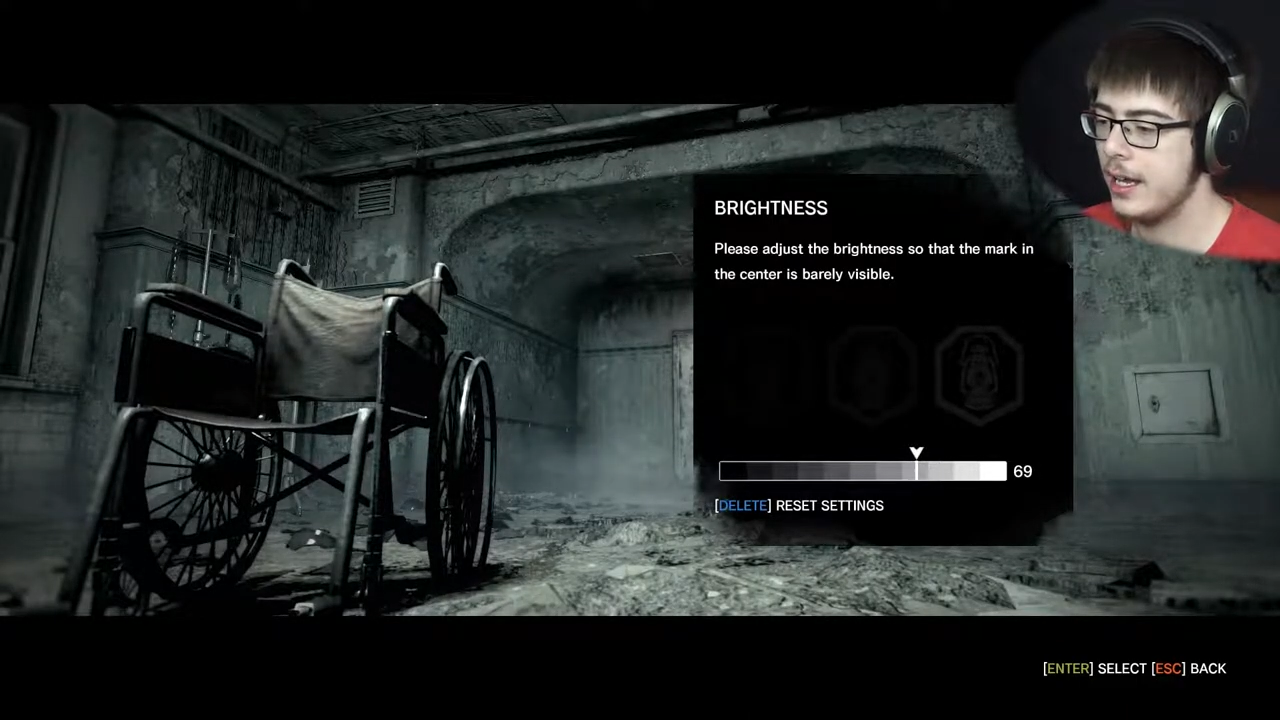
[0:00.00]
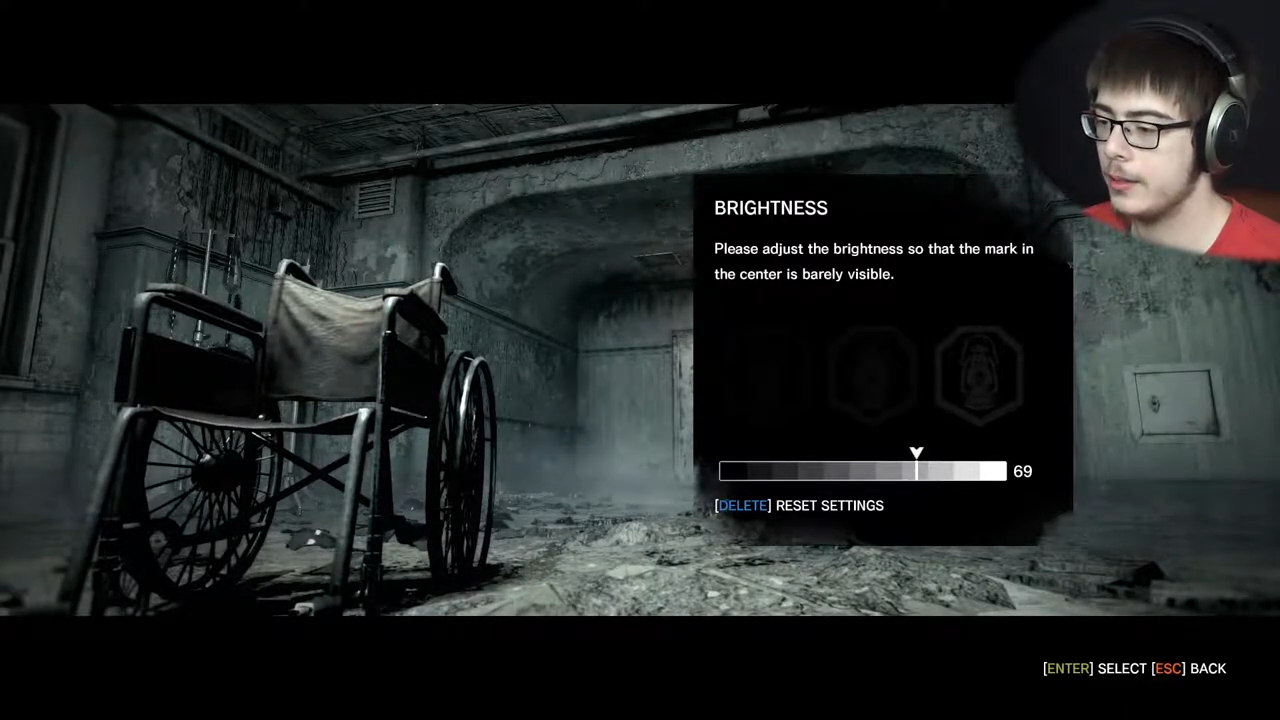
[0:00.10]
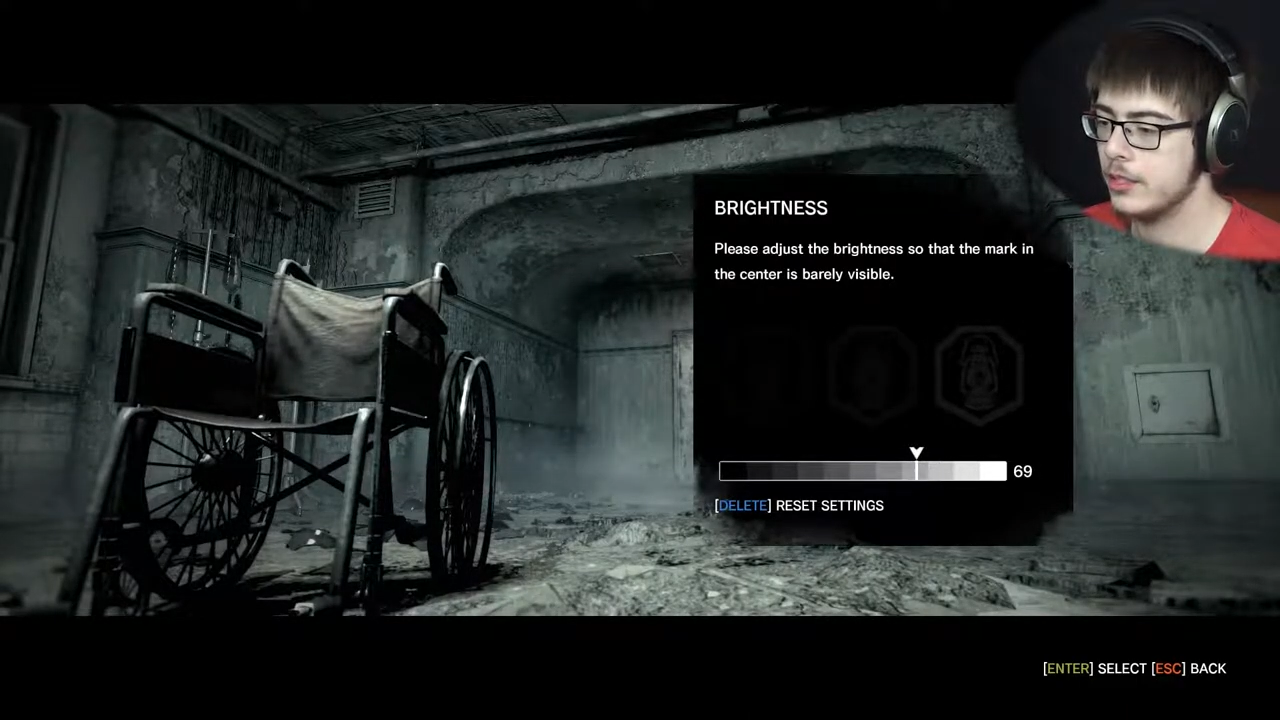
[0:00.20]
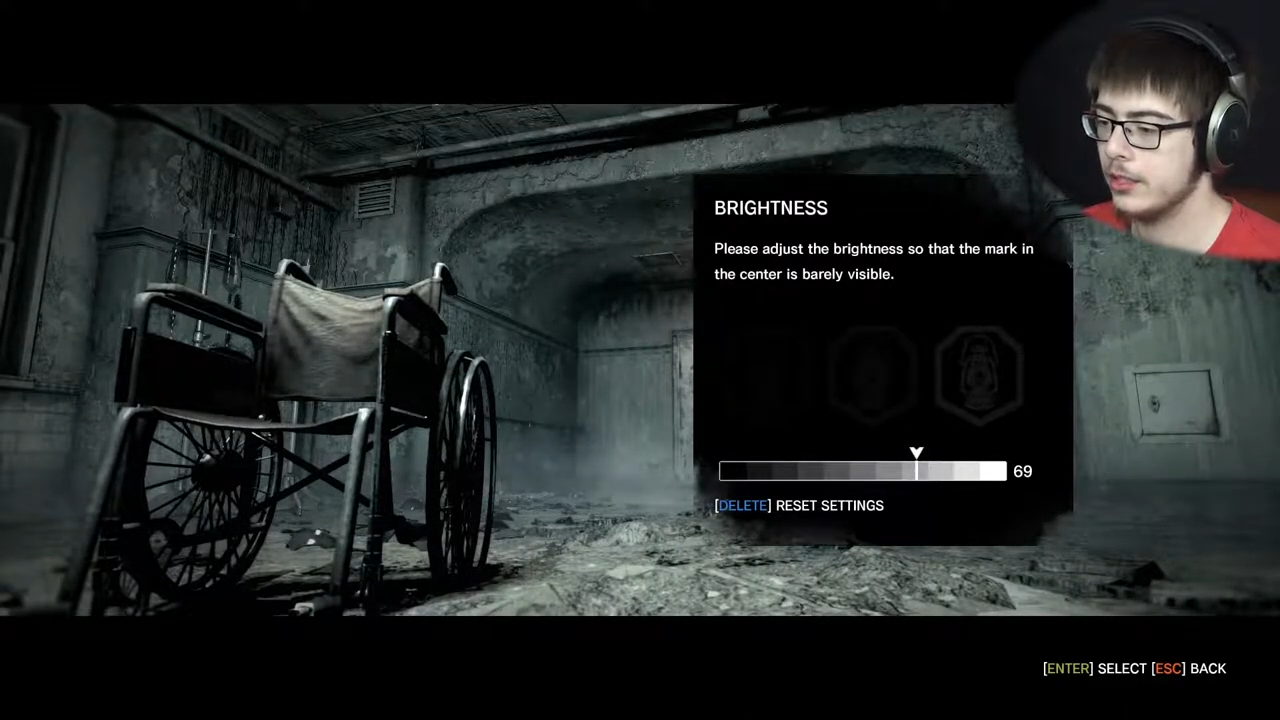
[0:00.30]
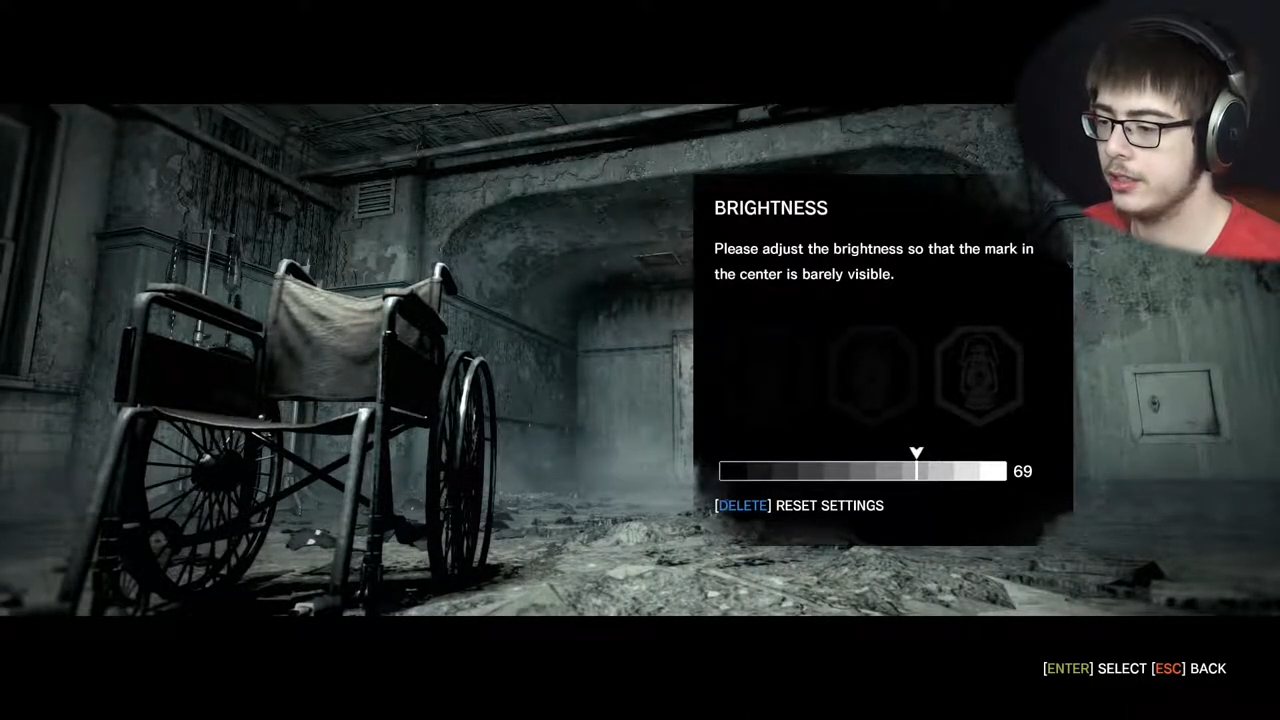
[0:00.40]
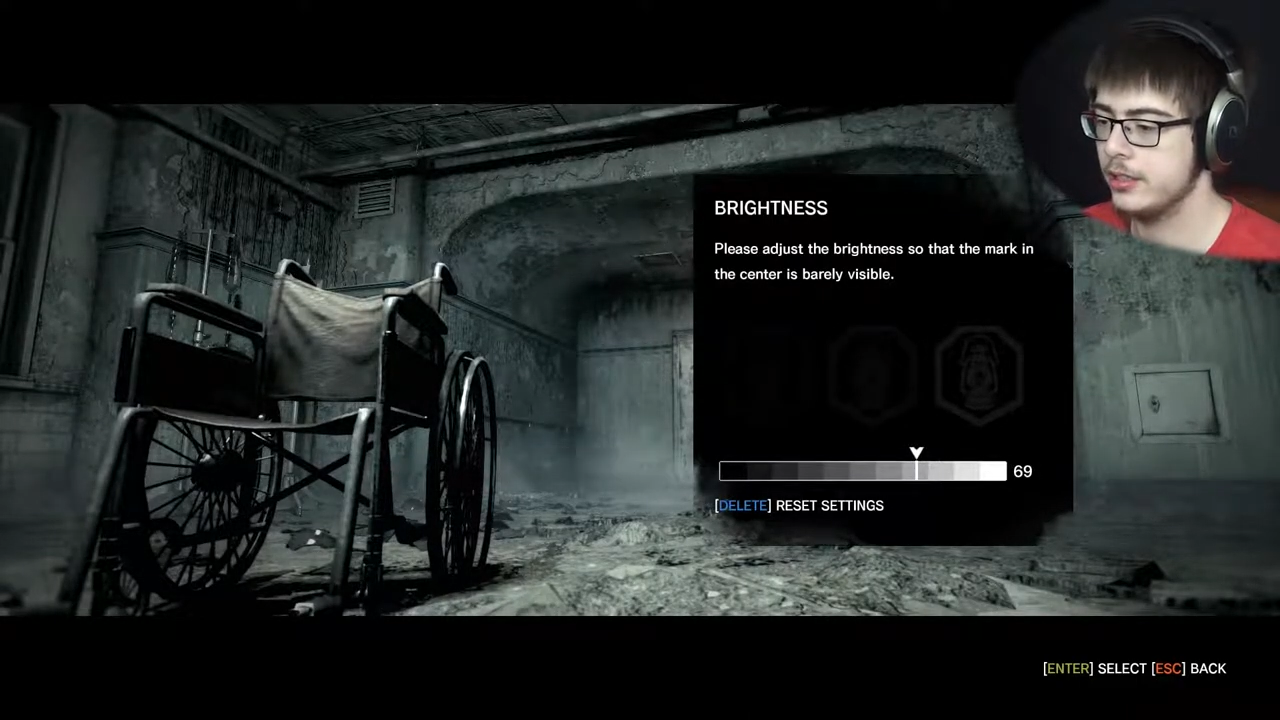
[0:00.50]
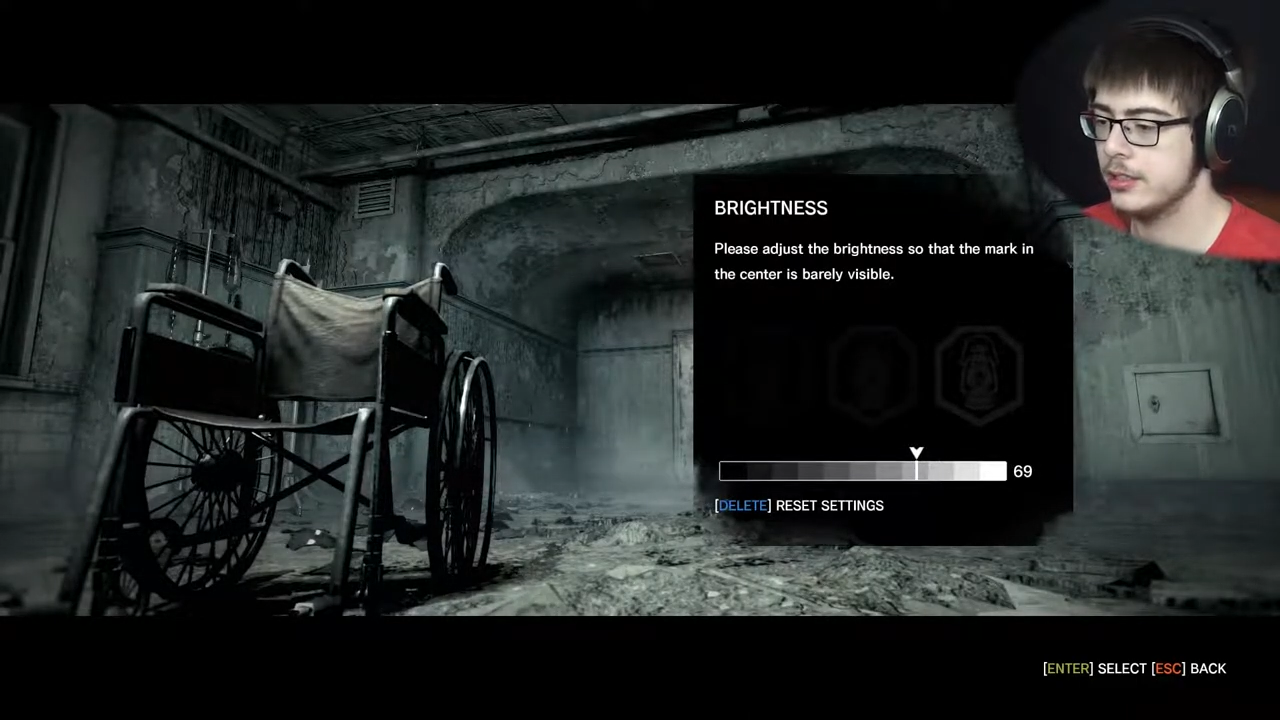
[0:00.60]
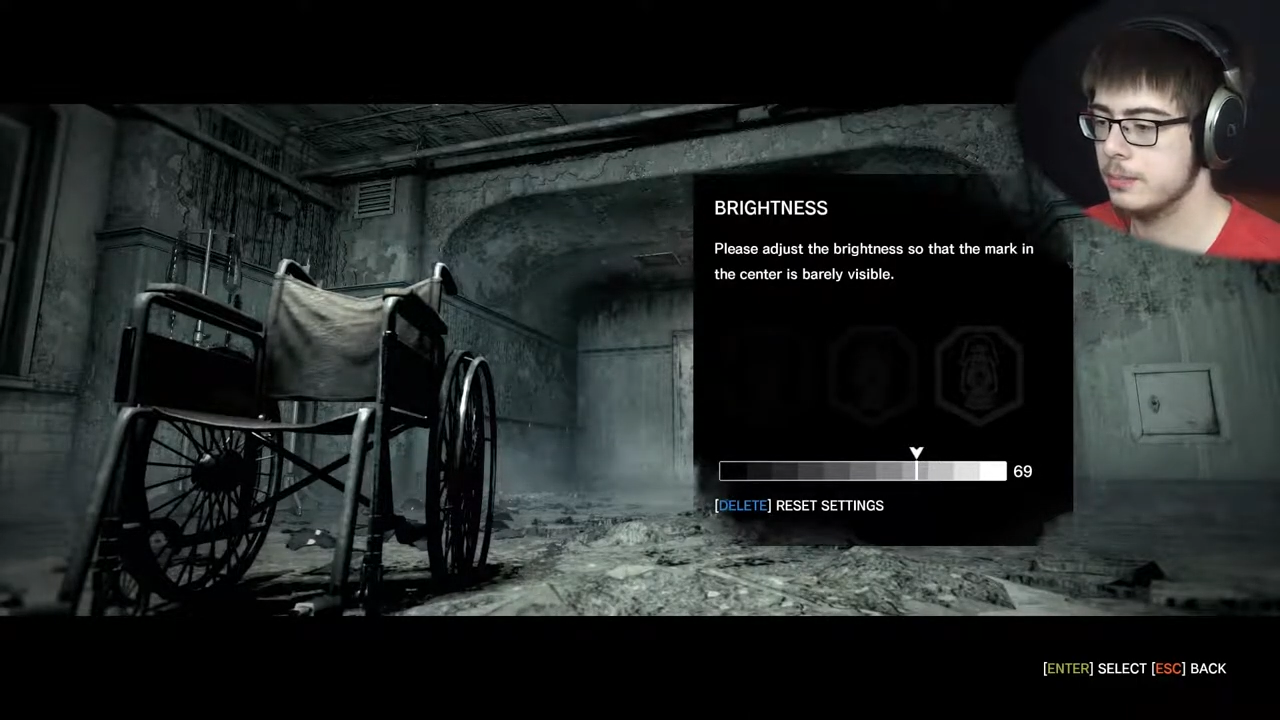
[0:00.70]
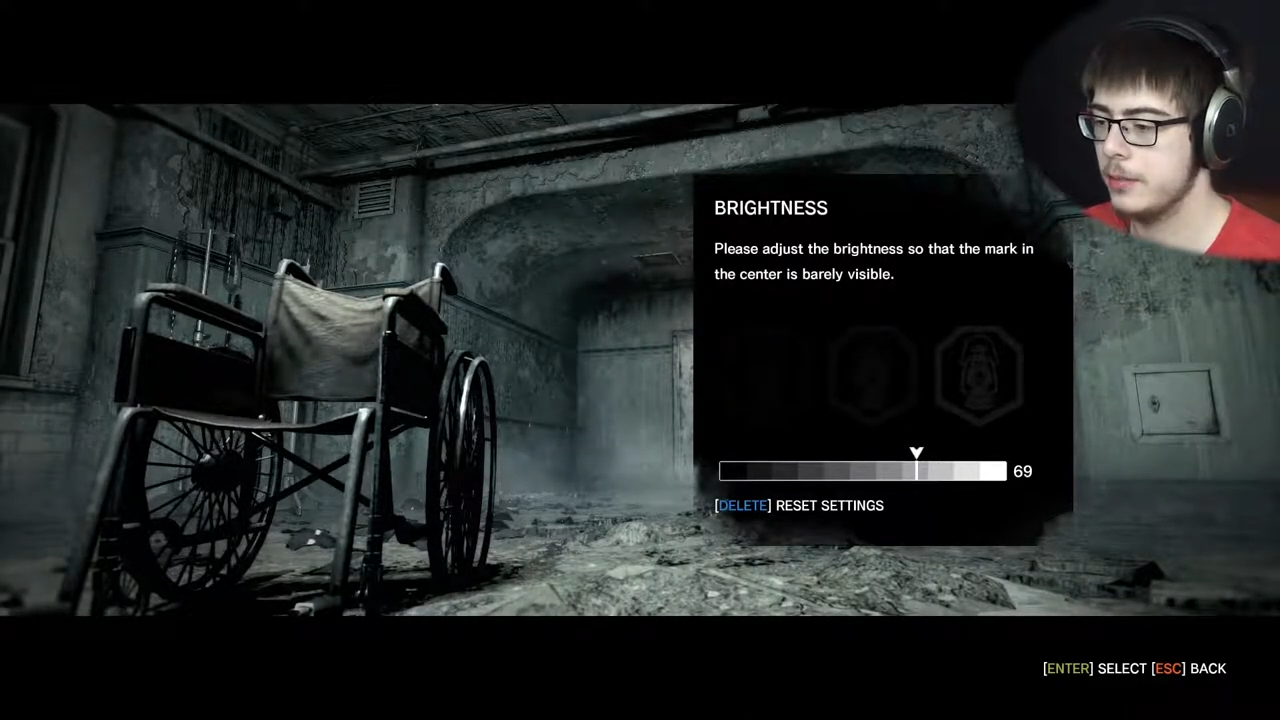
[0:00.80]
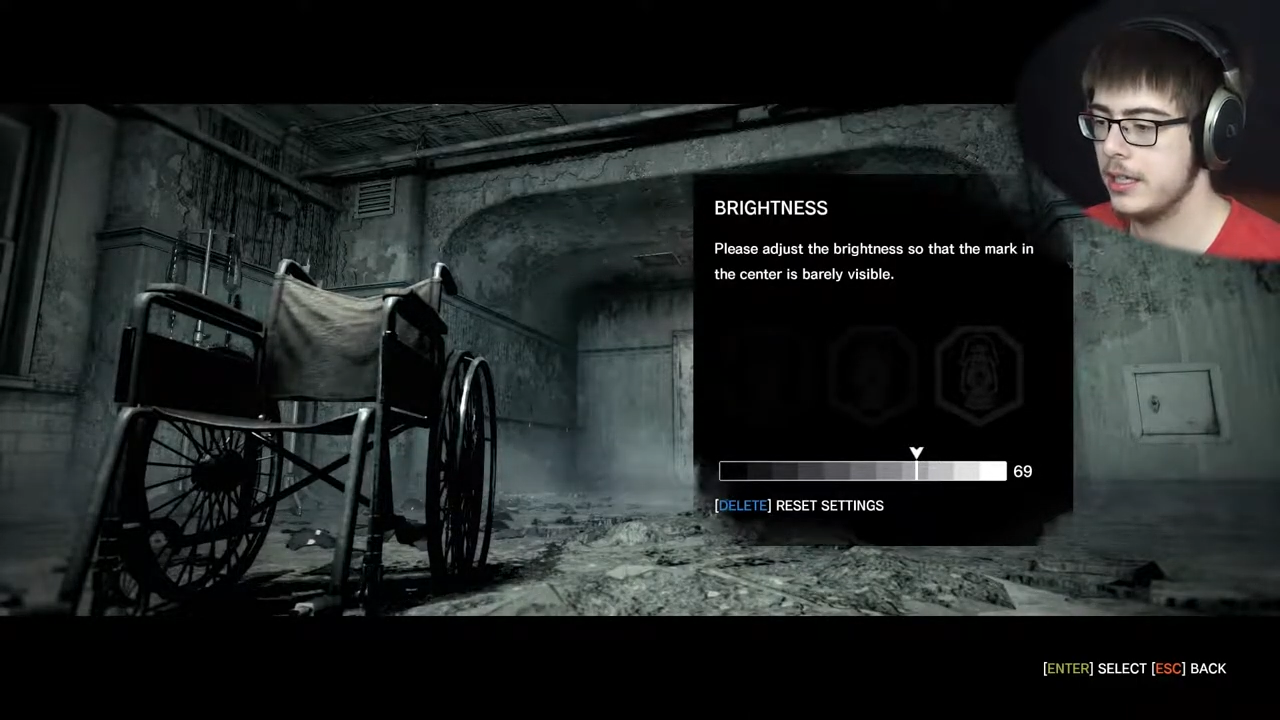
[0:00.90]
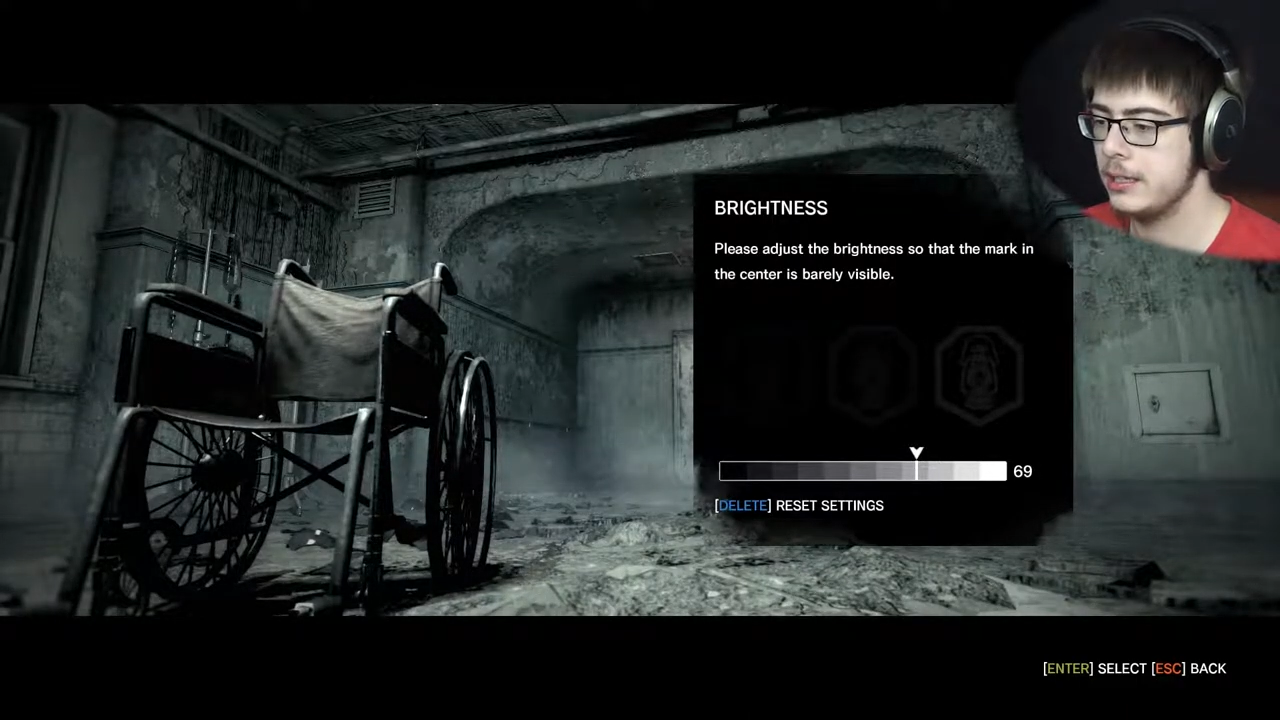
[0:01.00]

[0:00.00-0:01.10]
actually gonna just make